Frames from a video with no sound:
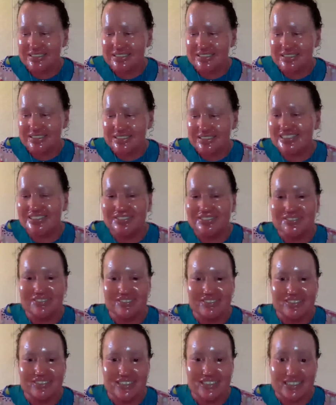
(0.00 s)
till
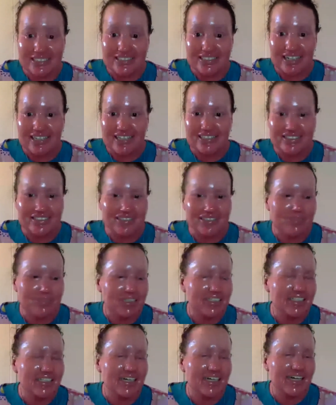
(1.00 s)
this day,
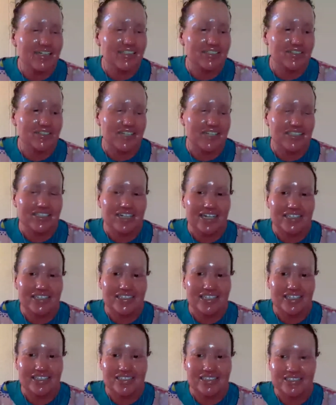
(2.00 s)
Disability Day in
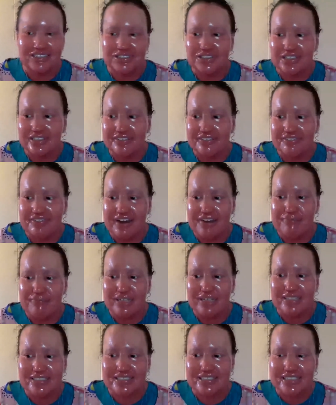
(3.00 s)
2018, so nearly 5
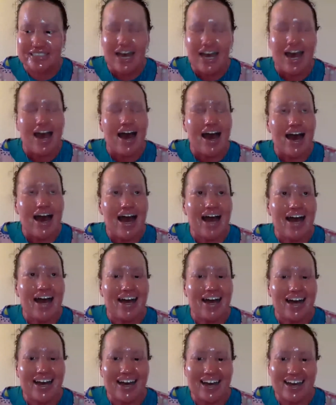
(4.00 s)
months.
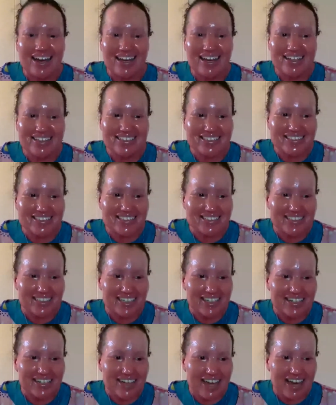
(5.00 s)
And
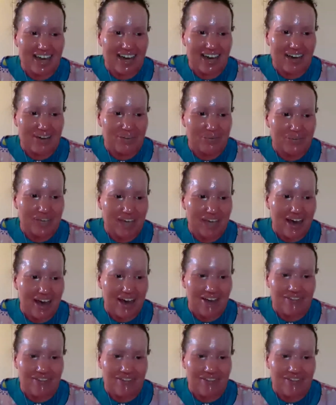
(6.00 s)
now we have,